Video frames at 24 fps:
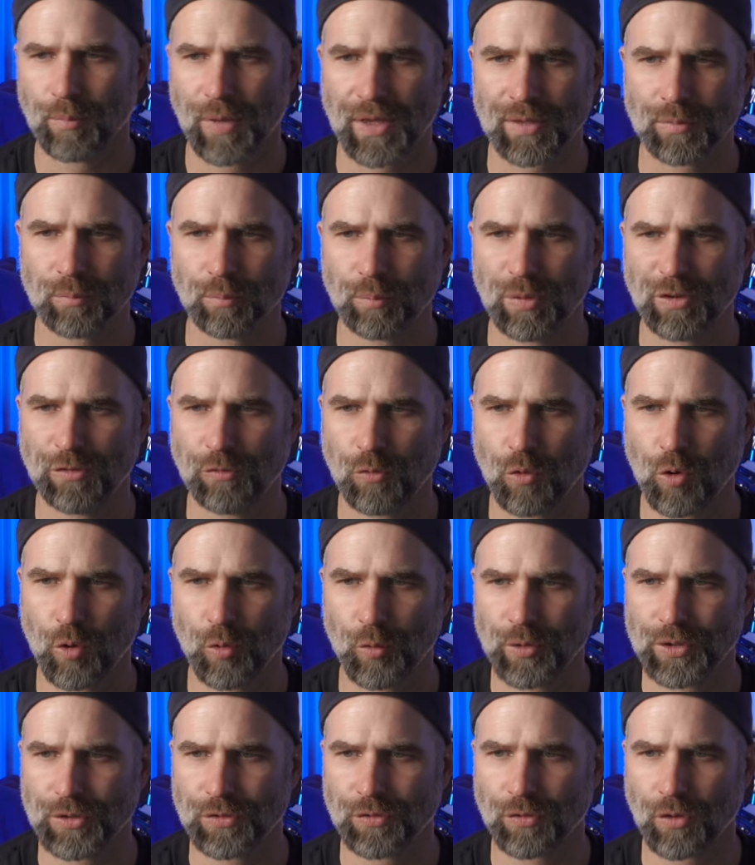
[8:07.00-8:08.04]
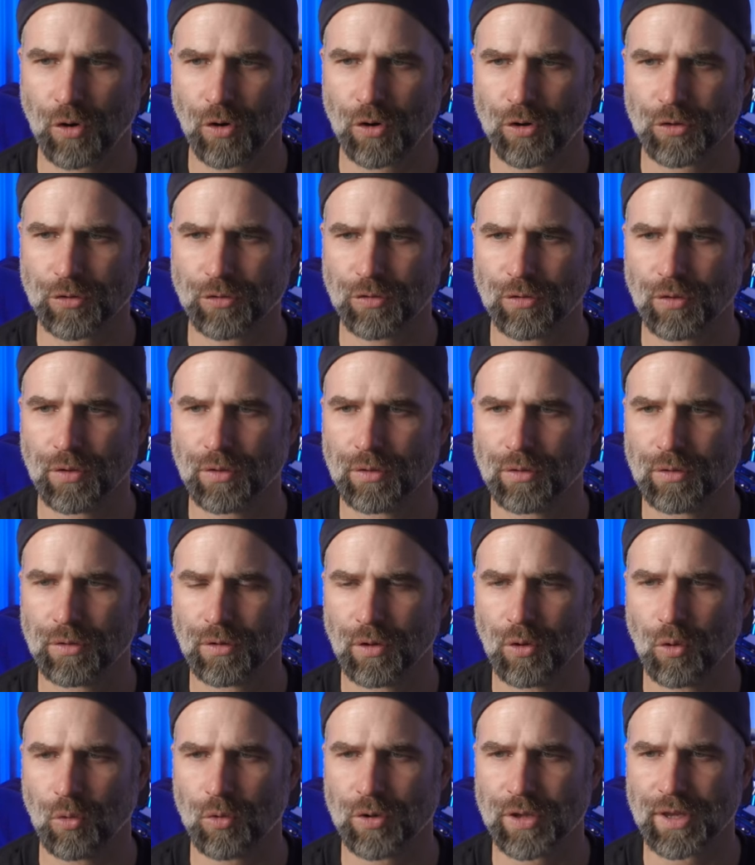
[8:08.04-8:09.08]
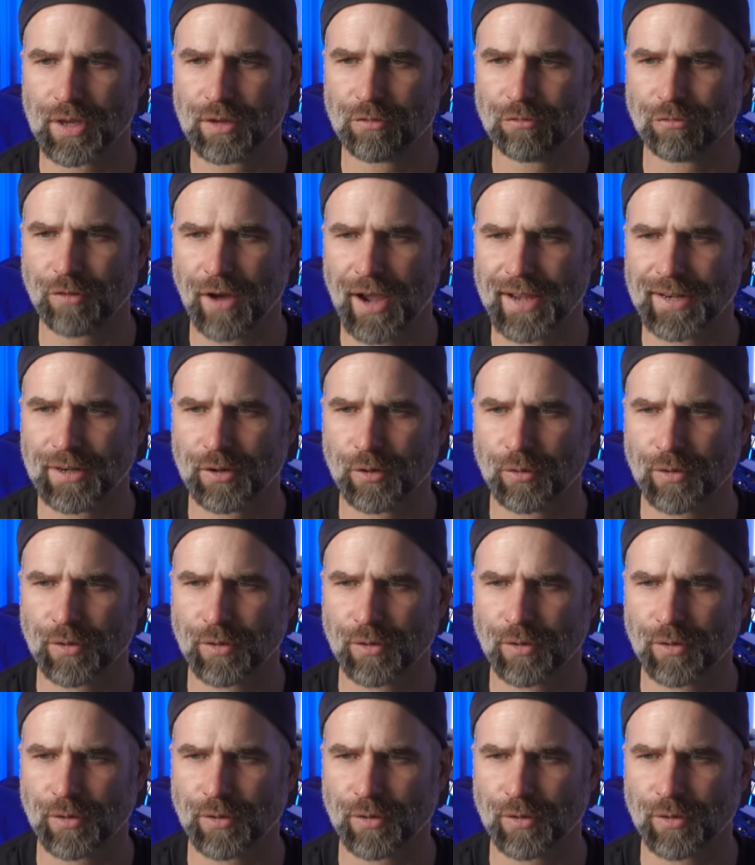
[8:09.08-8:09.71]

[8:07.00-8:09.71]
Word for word: But before we start locking final